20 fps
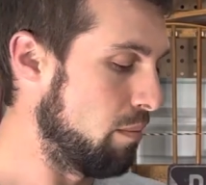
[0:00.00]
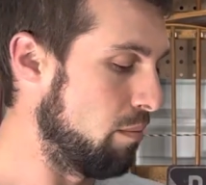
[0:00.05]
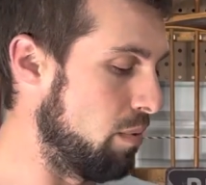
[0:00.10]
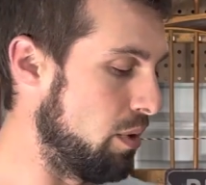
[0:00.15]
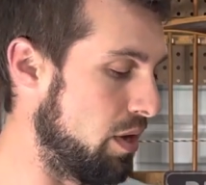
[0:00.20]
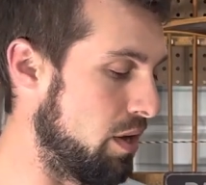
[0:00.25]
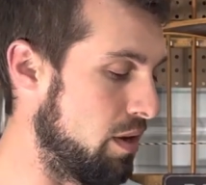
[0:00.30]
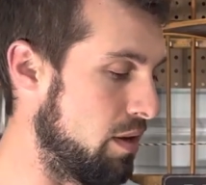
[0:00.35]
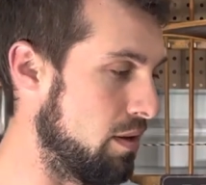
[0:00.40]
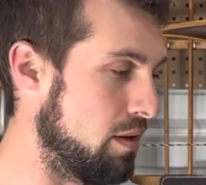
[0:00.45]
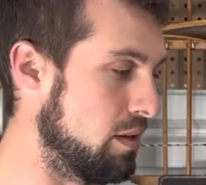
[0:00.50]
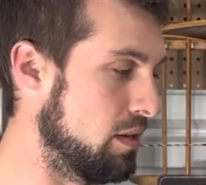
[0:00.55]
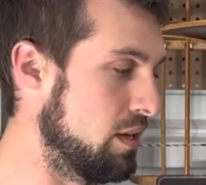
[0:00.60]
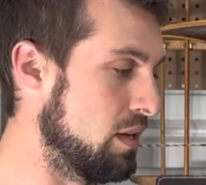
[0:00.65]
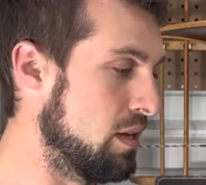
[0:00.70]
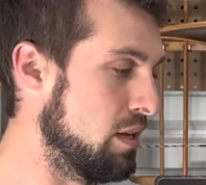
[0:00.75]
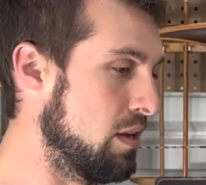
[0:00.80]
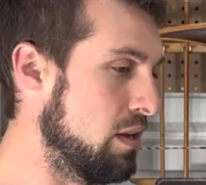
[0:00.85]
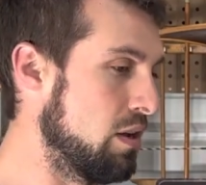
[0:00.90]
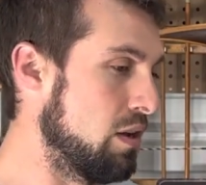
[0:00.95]
But
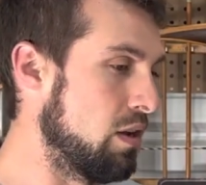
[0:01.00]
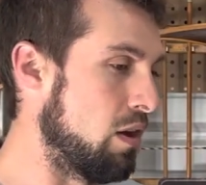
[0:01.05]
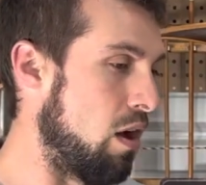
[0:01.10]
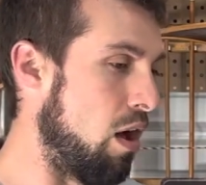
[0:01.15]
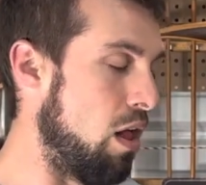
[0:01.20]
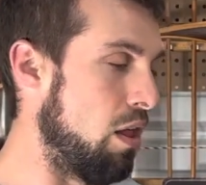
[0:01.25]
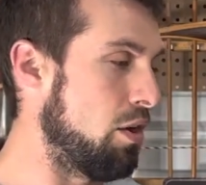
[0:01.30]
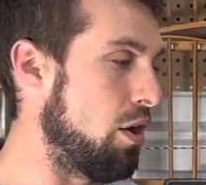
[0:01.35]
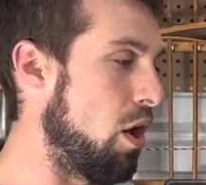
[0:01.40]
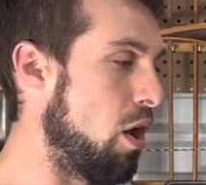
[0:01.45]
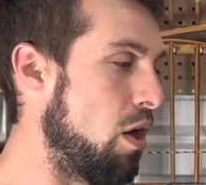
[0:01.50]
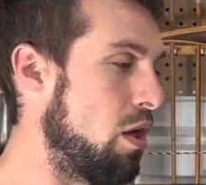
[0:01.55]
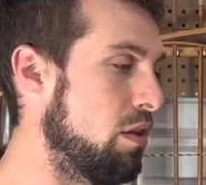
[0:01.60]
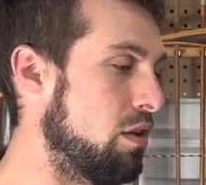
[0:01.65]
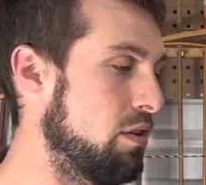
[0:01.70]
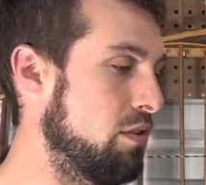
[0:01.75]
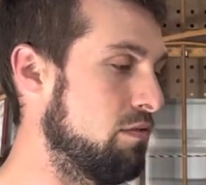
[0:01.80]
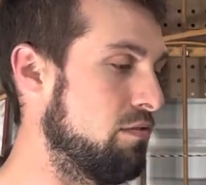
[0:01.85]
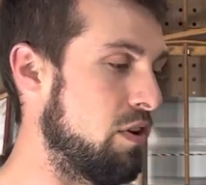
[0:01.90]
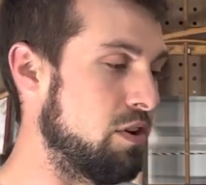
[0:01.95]
all in
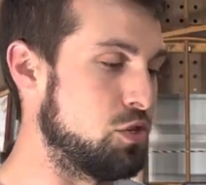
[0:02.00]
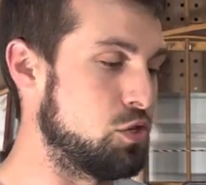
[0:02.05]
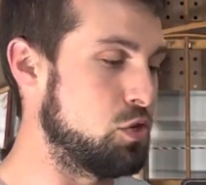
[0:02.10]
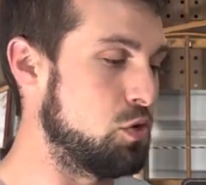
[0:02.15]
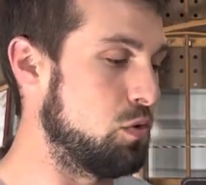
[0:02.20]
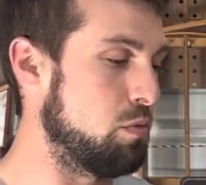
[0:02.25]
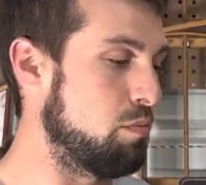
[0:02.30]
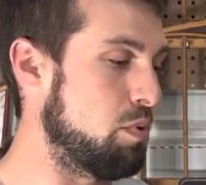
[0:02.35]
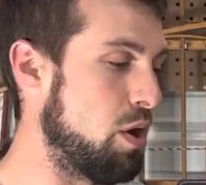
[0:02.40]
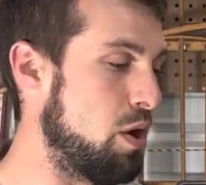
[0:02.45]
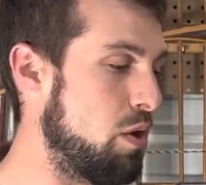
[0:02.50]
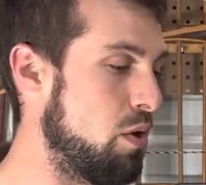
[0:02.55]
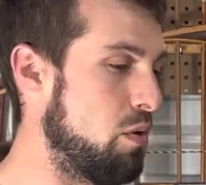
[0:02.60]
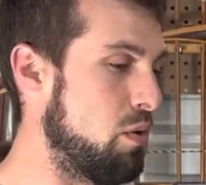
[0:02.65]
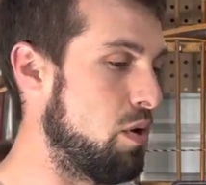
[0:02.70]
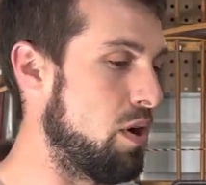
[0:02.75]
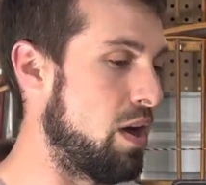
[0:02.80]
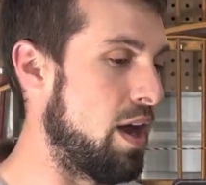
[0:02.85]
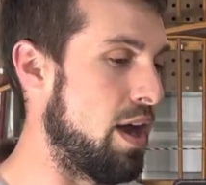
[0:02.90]
all, fun shooting bow.